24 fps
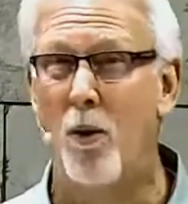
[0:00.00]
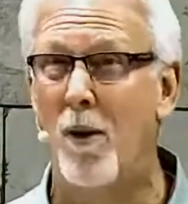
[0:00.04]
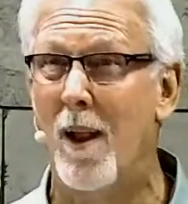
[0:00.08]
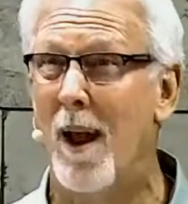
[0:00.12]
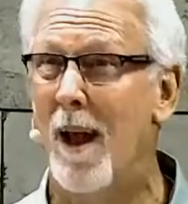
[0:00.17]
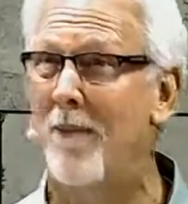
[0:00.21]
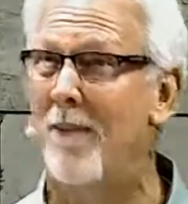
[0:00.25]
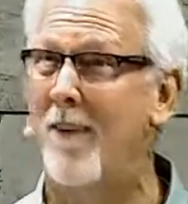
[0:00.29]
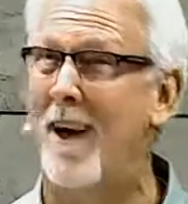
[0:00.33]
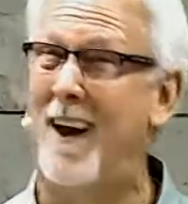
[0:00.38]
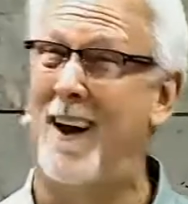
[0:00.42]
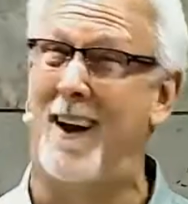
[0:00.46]

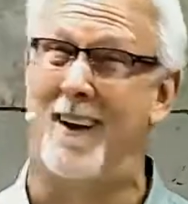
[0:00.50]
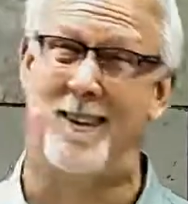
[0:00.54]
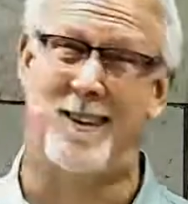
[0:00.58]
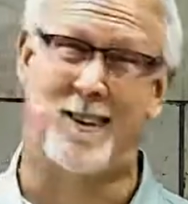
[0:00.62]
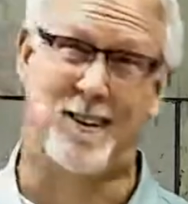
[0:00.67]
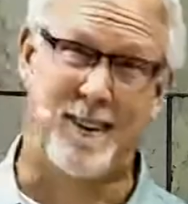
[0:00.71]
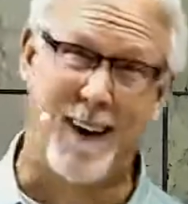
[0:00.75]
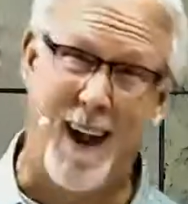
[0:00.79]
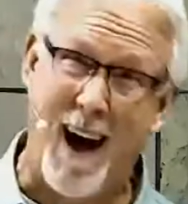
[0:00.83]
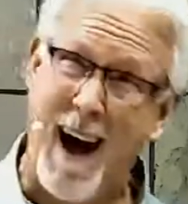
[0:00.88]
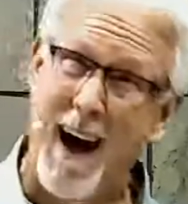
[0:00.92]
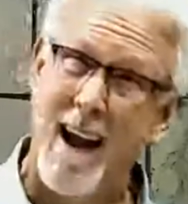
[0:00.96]
I've got a
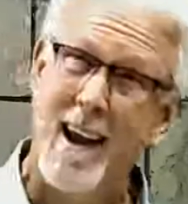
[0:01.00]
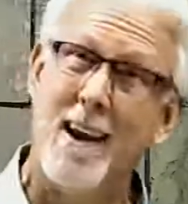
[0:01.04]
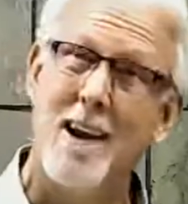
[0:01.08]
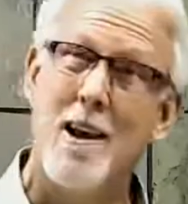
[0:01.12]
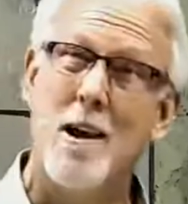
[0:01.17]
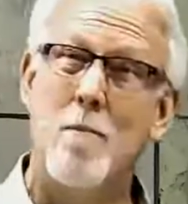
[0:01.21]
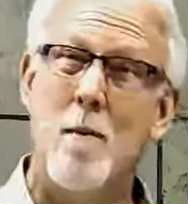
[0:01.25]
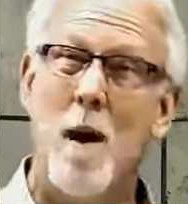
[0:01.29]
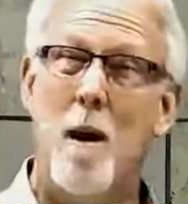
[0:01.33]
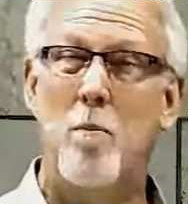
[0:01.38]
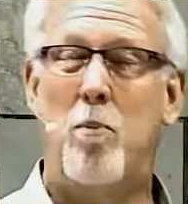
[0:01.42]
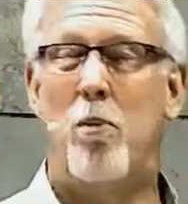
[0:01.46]
slide into
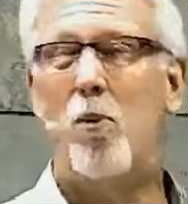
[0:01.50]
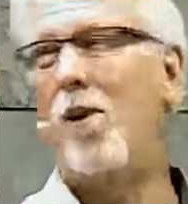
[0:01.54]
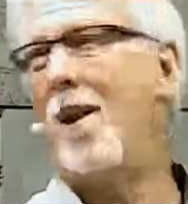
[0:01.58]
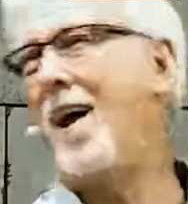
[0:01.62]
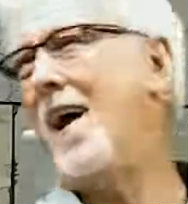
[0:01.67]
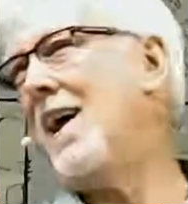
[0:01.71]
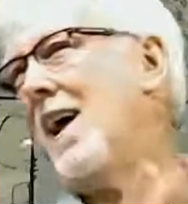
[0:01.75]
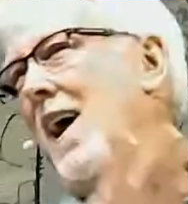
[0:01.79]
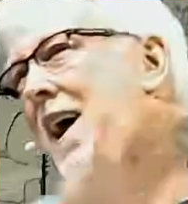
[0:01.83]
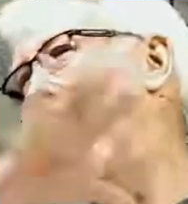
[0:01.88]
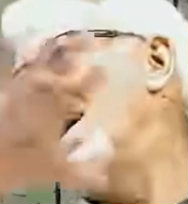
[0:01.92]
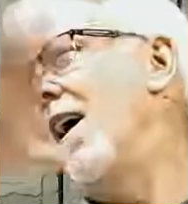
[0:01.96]
my pool. I
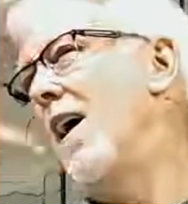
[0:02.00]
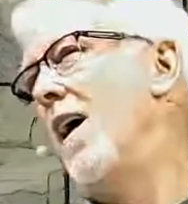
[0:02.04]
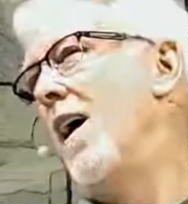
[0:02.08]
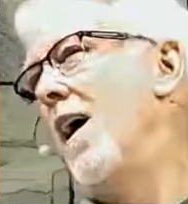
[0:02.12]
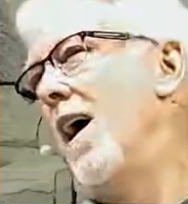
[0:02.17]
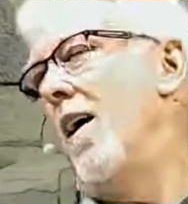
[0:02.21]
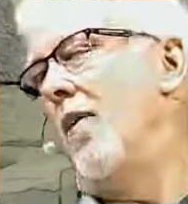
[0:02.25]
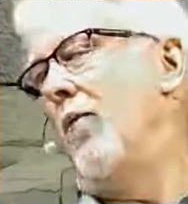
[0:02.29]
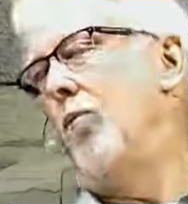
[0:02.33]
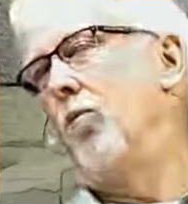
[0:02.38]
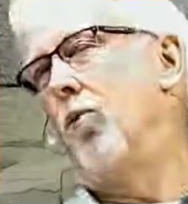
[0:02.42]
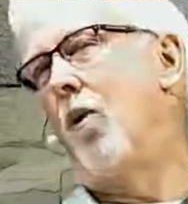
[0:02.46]
got
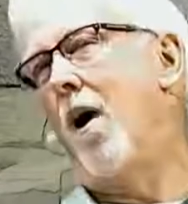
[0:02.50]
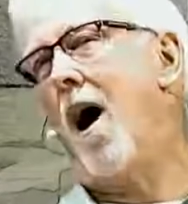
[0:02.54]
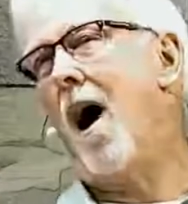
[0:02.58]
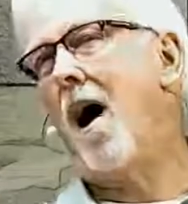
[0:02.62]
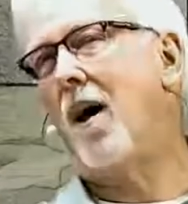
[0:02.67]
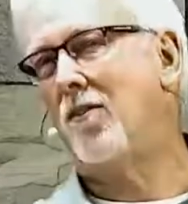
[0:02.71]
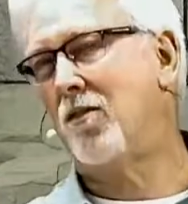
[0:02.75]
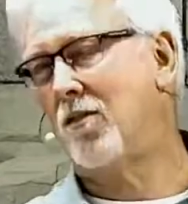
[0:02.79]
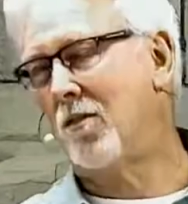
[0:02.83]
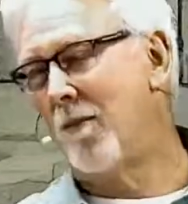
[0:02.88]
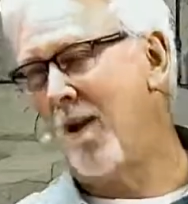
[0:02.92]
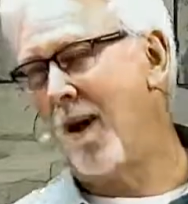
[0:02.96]
uh,
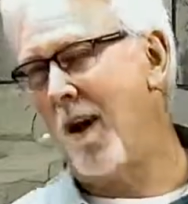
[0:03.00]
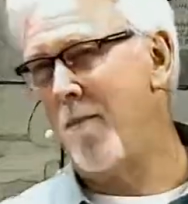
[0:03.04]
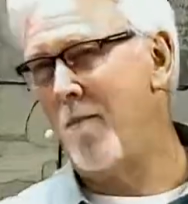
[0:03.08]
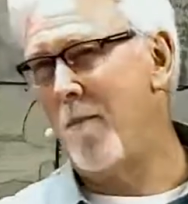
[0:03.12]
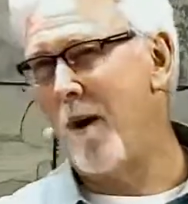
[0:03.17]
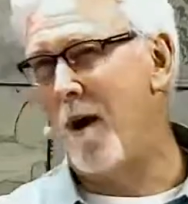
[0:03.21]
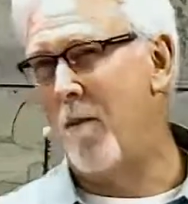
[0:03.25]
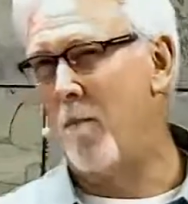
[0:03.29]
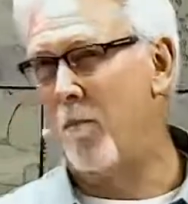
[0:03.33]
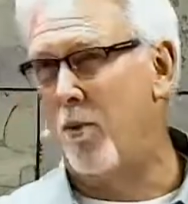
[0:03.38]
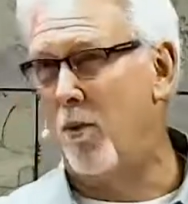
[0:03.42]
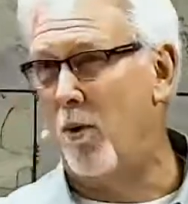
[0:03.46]
rocks around
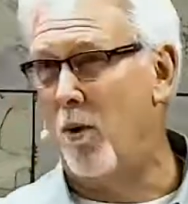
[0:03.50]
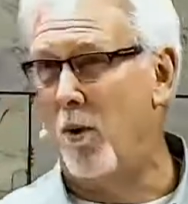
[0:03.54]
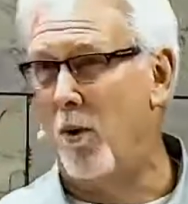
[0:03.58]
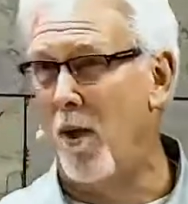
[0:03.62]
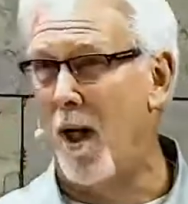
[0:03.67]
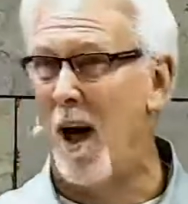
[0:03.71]
my pool.